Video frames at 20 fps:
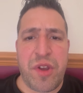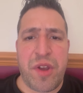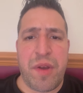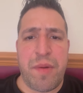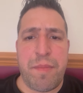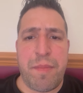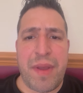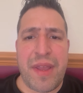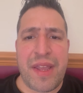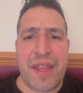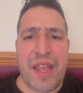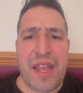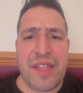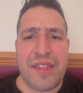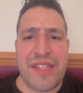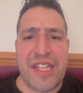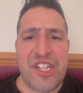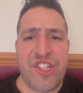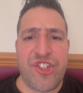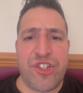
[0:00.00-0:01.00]
can make
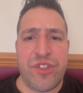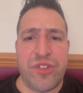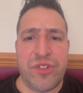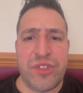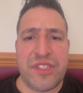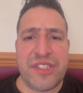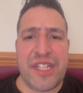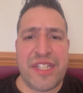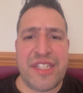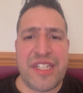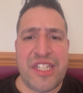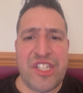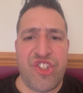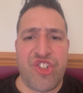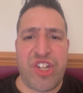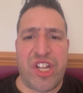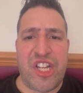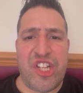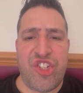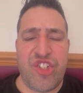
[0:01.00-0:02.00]
additional setting
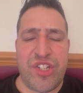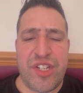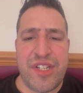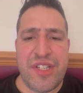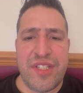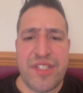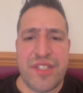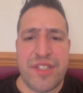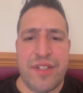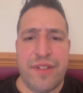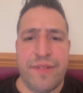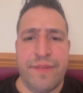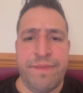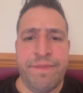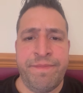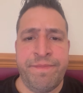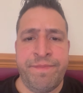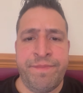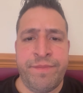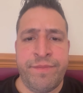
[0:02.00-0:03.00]
changes.
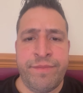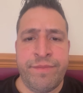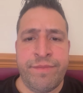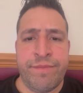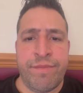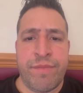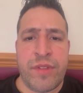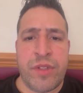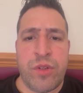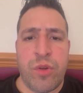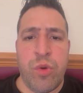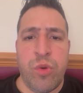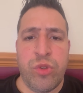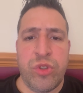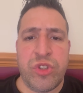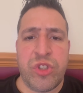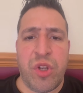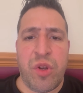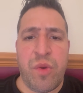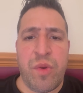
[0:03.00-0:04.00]

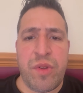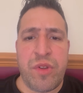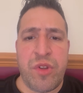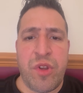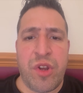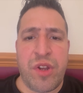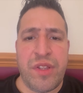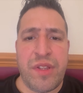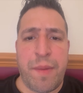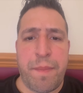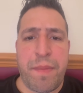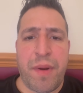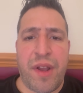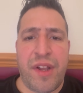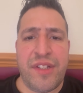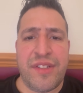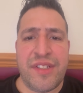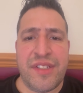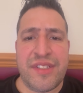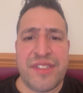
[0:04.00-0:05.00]
Also, you can
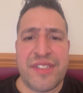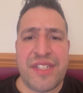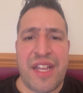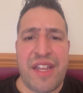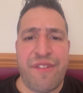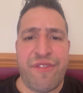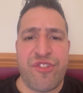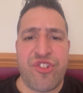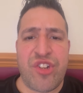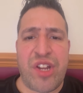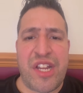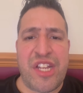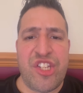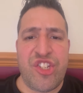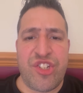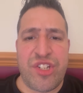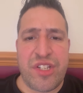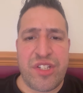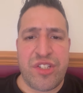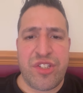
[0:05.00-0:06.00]
apply the save
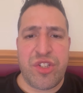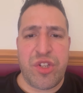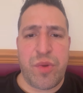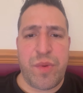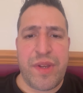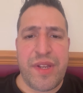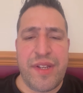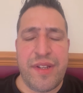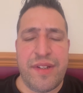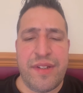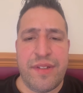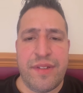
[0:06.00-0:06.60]
changes to it.